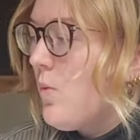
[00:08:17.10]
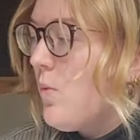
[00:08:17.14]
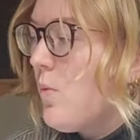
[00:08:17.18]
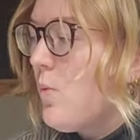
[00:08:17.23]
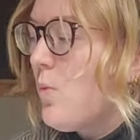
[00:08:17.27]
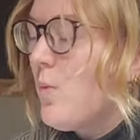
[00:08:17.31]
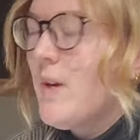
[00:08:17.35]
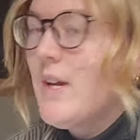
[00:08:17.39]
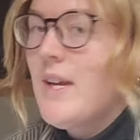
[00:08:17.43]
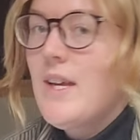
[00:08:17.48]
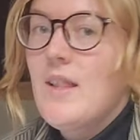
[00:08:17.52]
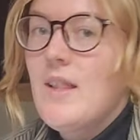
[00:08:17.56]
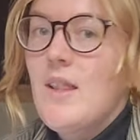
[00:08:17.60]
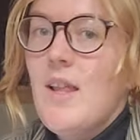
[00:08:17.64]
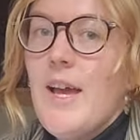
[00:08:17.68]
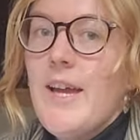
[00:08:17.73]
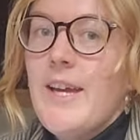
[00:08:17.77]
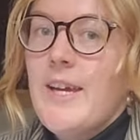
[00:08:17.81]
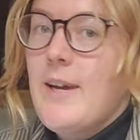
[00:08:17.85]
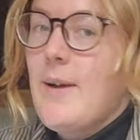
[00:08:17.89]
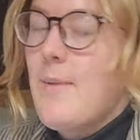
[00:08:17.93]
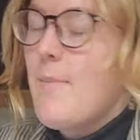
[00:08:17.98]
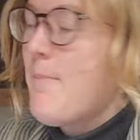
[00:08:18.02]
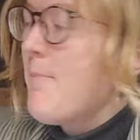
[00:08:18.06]
we can
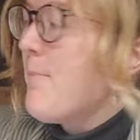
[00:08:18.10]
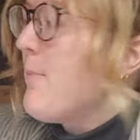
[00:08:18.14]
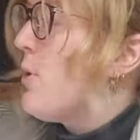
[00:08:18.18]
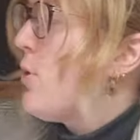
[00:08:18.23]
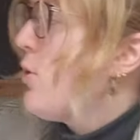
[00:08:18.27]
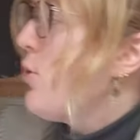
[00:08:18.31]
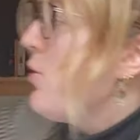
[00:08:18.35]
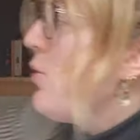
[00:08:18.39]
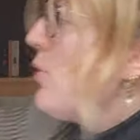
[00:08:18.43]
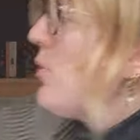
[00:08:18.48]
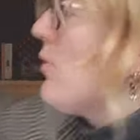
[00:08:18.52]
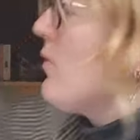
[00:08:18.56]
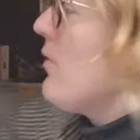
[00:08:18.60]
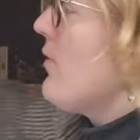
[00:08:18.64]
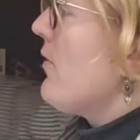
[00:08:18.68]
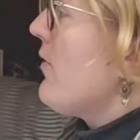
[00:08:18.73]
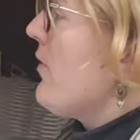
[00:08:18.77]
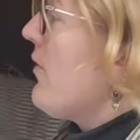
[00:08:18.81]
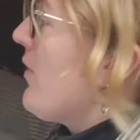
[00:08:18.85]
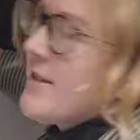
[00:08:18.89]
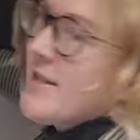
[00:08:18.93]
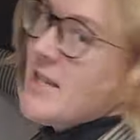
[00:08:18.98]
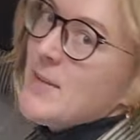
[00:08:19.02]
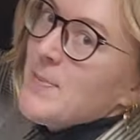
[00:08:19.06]
like move
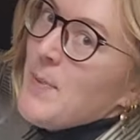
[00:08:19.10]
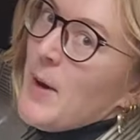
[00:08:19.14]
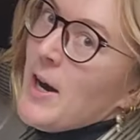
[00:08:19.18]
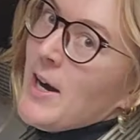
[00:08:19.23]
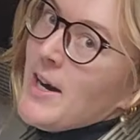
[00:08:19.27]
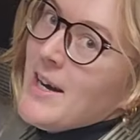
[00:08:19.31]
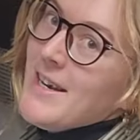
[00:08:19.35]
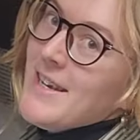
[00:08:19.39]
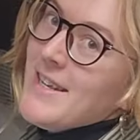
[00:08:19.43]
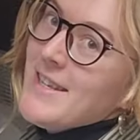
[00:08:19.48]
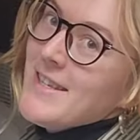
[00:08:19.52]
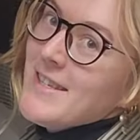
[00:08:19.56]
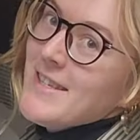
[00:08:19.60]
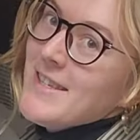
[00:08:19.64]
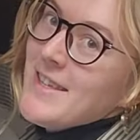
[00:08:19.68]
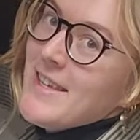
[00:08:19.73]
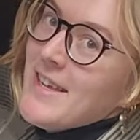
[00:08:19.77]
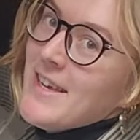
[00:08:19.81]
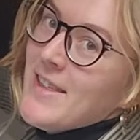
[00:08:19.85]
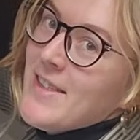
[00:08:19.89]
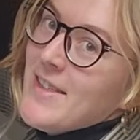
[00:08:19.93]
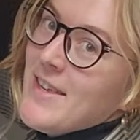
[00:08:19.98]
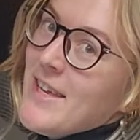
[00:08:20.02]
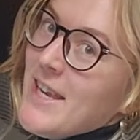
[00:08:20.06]
Spartans and the
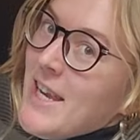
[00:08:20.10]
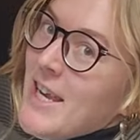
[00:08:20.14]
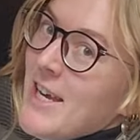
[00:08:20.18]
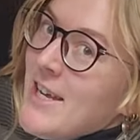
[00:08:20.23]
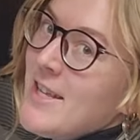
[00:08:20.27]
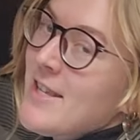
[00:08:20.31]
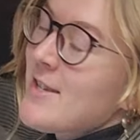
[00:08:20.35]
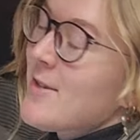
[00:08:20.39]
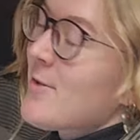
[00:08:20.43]
Athenians